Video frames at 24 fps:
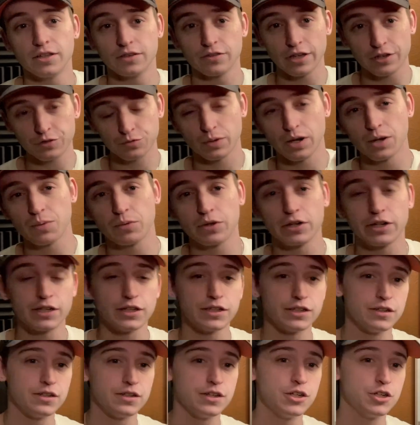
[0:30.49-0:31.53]
That's what I'm
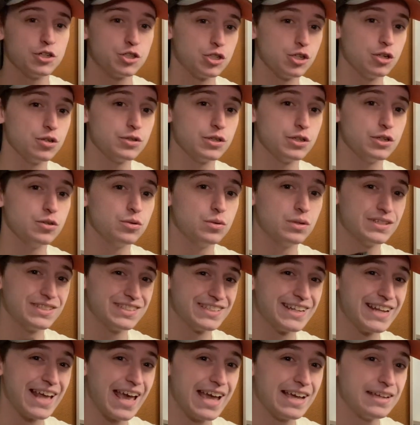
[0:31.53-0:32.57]
gonna show you
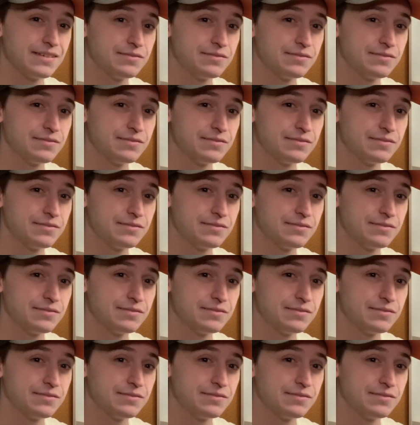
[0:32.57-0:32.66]
today.